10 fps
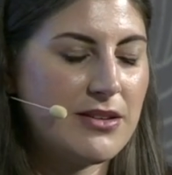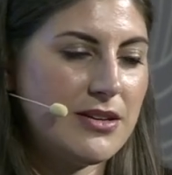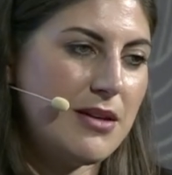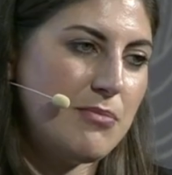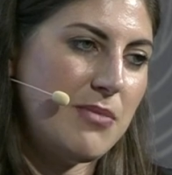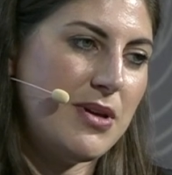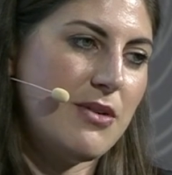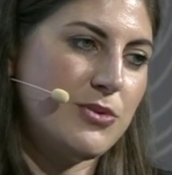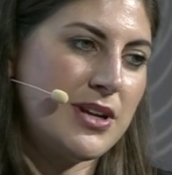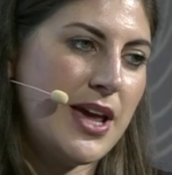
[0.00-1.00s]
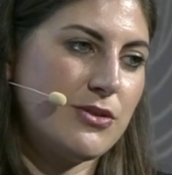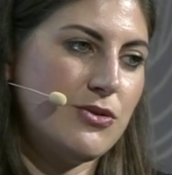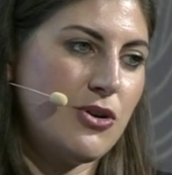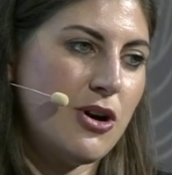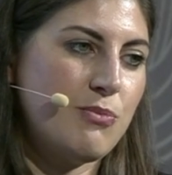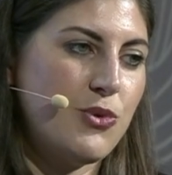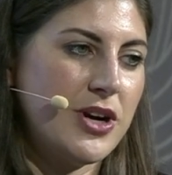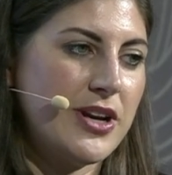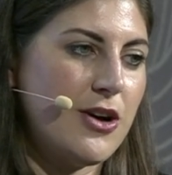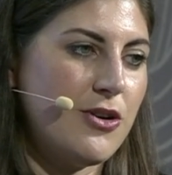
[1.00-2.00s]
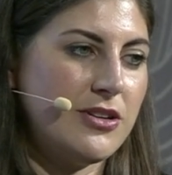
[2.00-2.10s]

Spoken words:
and then maybe I would like to talk more now